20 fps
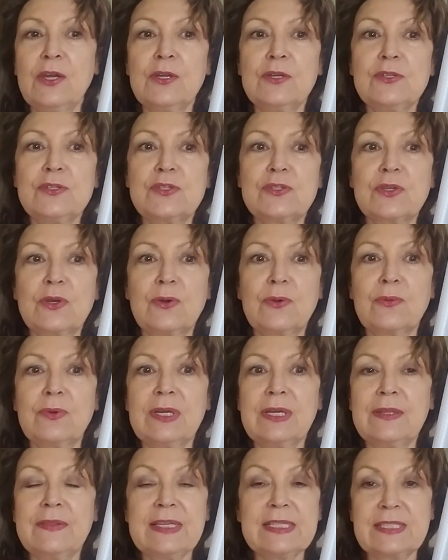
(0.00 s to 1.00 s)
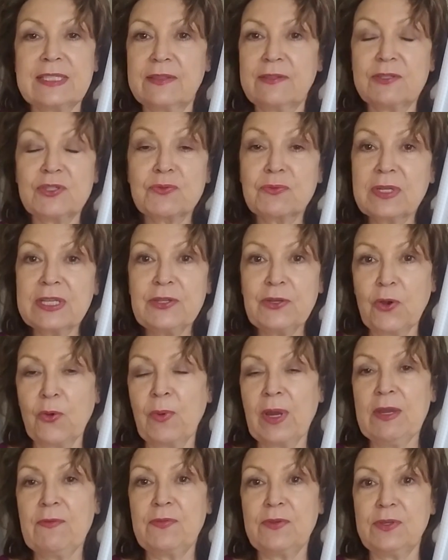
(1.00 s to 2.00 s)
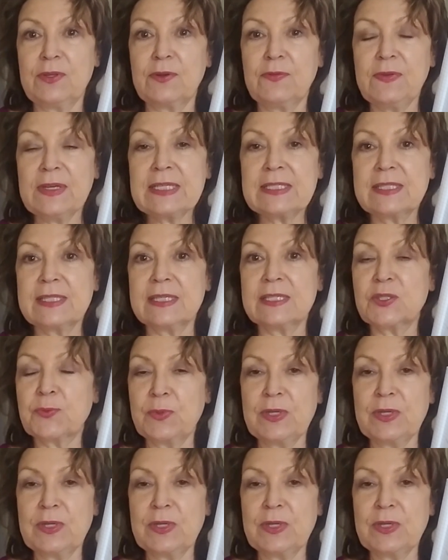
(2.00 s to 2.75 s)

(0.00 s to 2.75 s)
So they said, there's really no way for you to fix this.